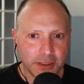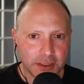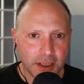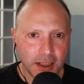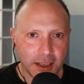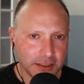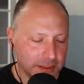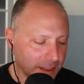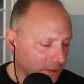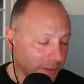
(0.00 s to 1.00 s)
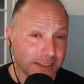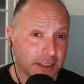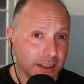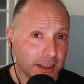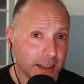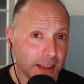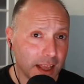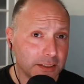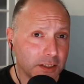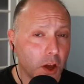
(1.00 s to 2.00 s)
That's all I can say. So that's a
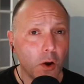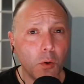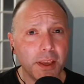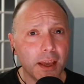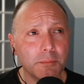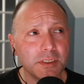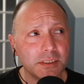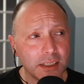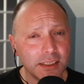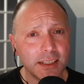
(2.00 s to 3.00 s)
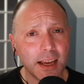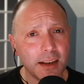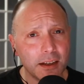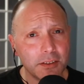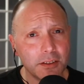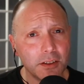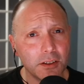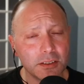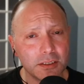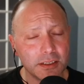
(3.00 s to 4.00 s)
that's an OEM 6900
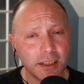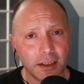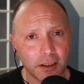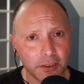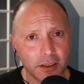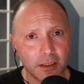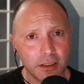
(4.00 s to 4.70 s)
or 6800.